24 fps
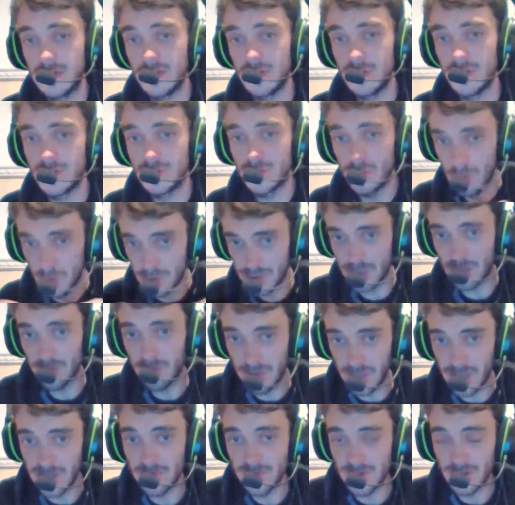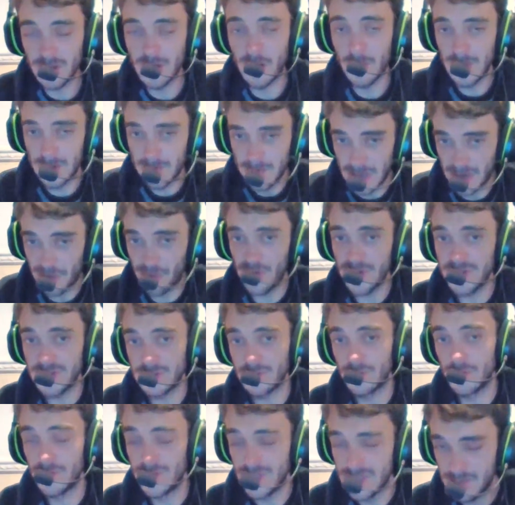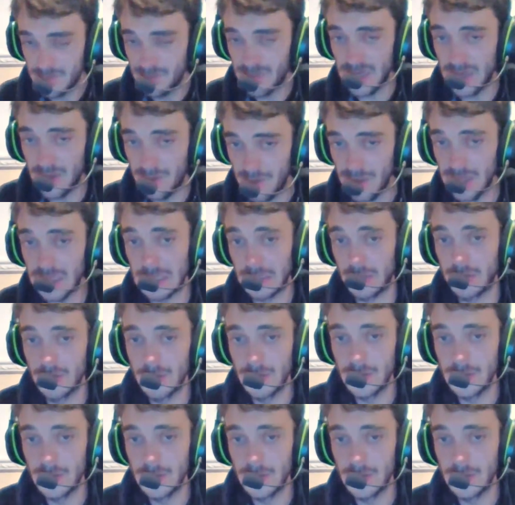who's also played for the club in that dressing room, is a big thing.